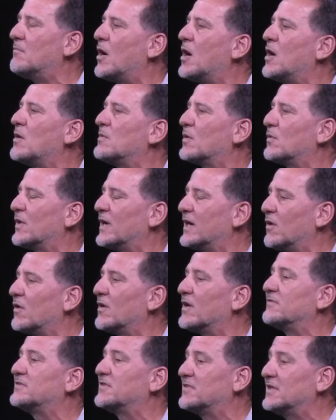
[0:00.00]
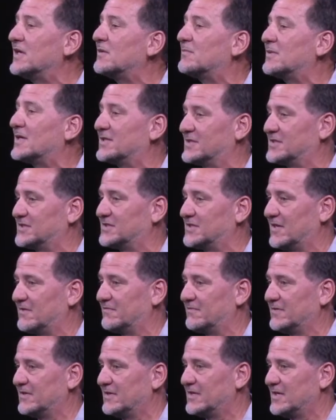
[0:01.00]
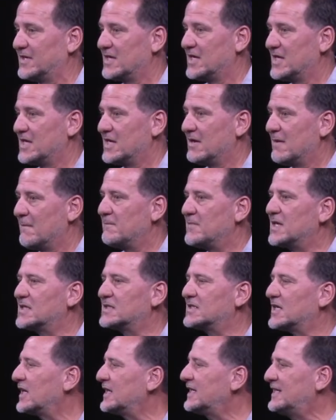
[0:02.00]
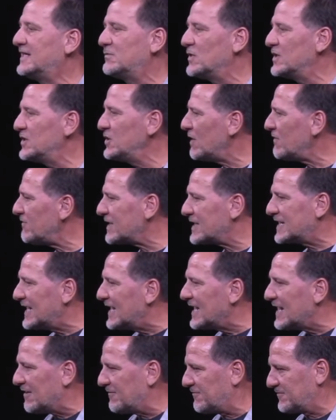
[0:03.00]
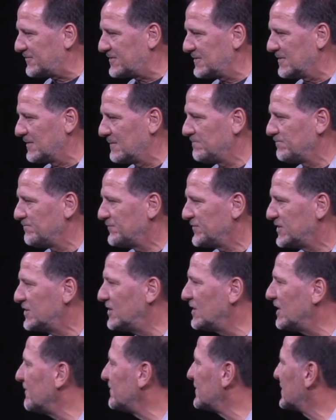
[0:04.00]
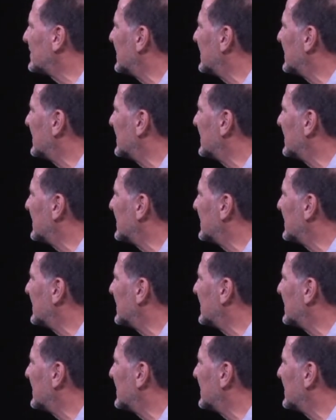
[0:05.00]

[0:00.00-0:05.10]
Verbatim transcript: moment where I don't have to think about this stuff? When you have a gift, you don't have to